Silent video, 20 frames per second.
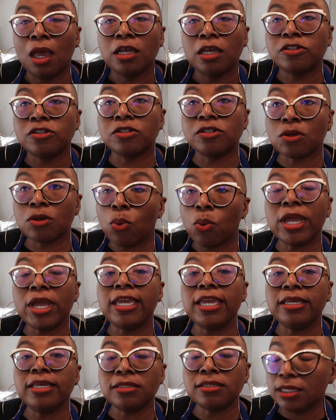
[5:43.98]

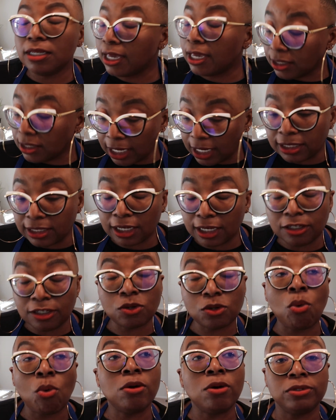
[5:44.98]
squeeze. Yes, I say
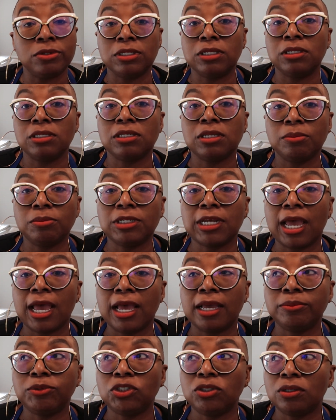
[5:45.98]
squozen
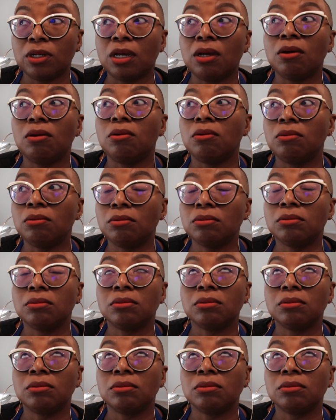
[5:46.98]
sometimes, you know.